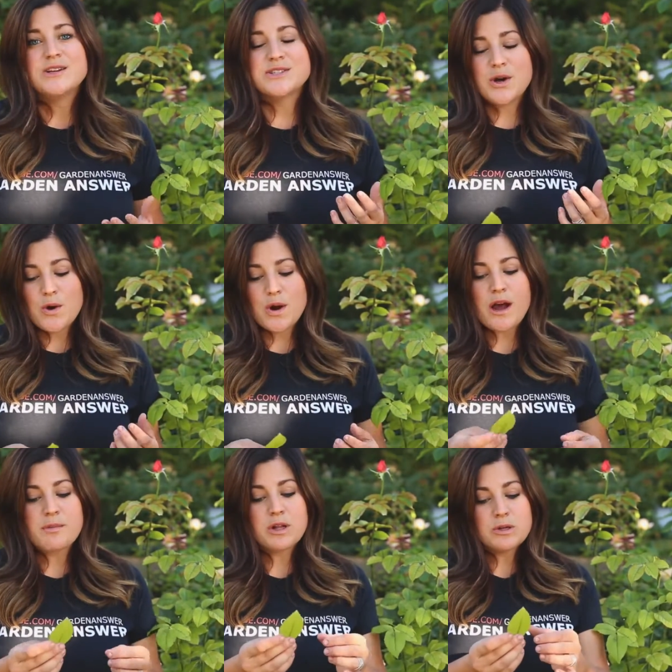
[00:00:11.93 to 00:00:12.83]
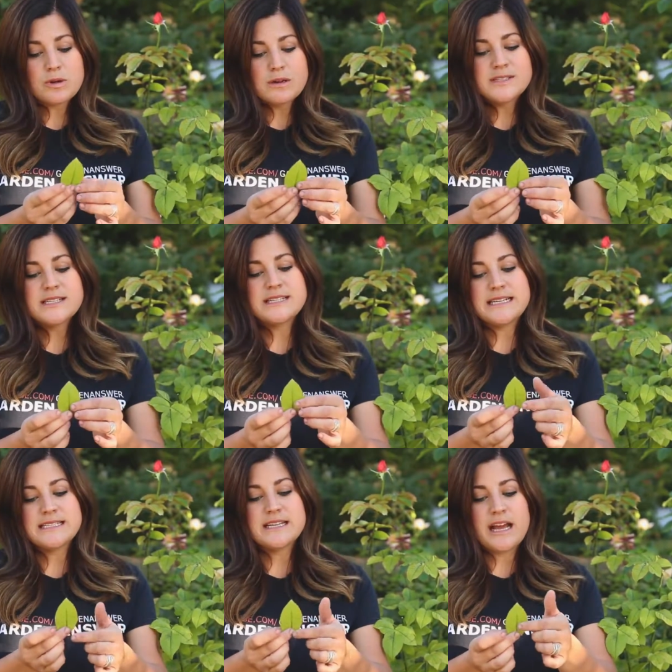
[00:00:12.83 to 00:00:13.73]
So chlorosis
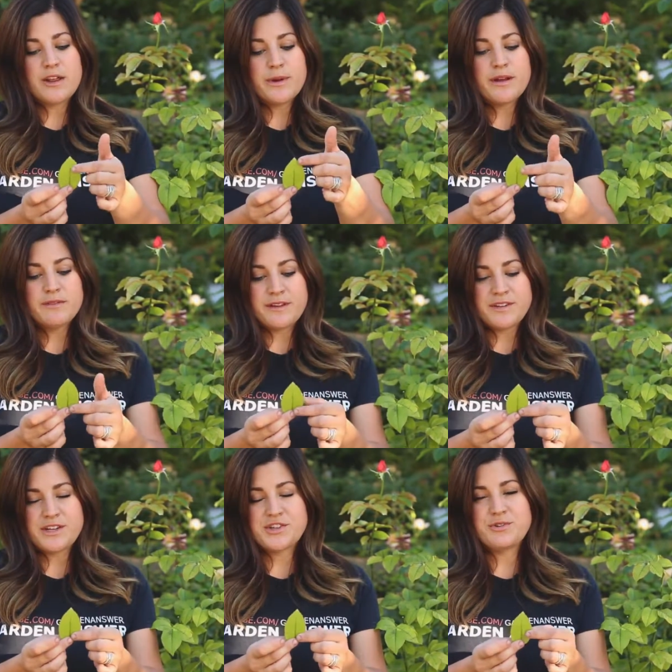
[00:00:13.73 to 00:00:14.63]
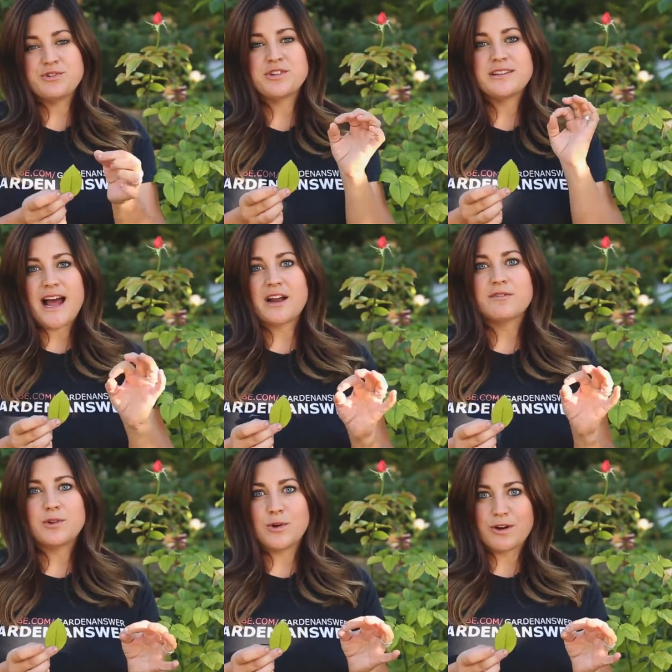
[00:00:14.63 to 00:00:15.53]
is the yellowing of leaf tissue due to lack
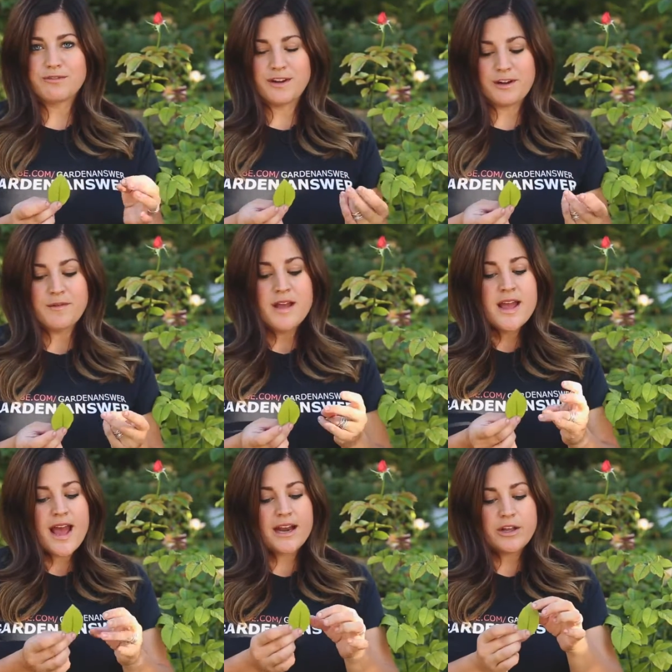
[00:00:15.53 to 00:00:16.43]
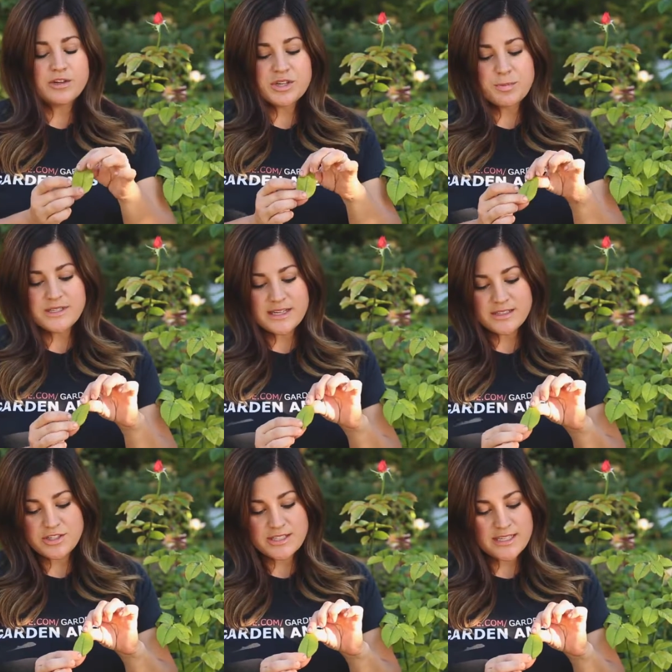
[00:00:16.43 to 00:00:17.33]
of chlorophyll. And it usually
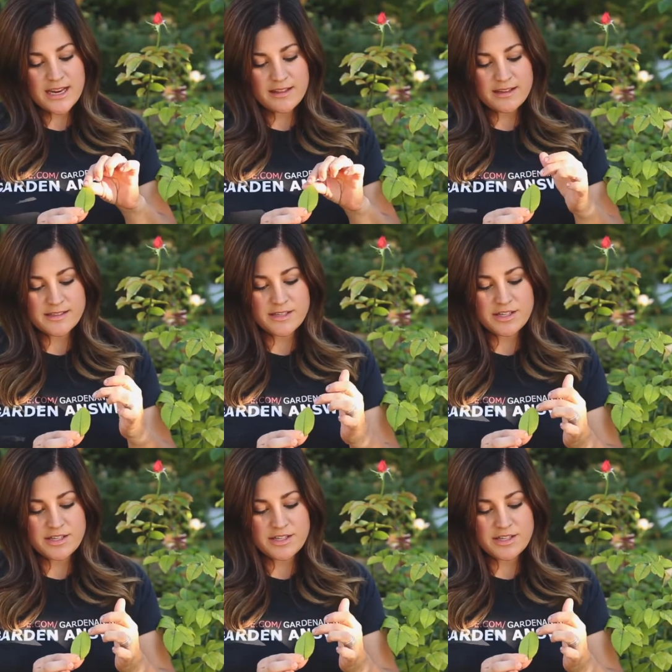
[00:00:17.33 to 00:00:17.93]
presents just like this.